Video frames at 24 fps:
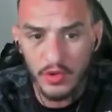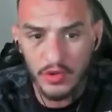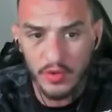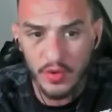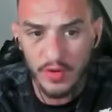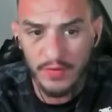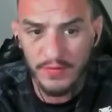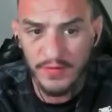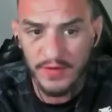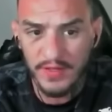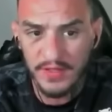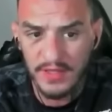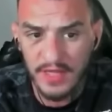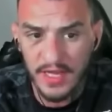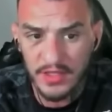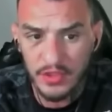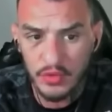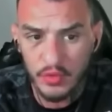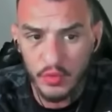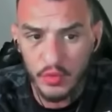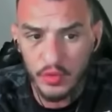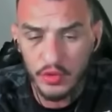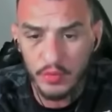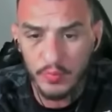So I think
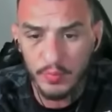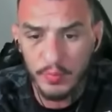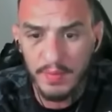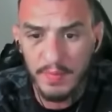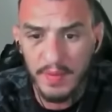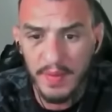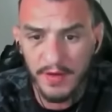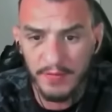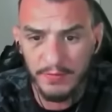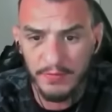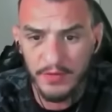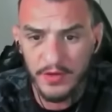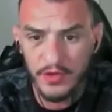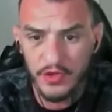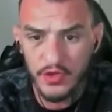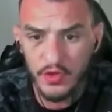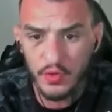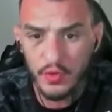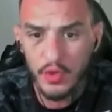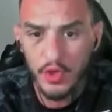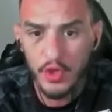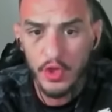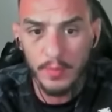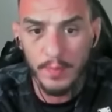that's going to be
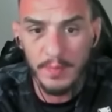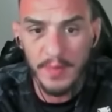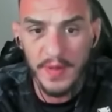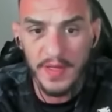beneficial to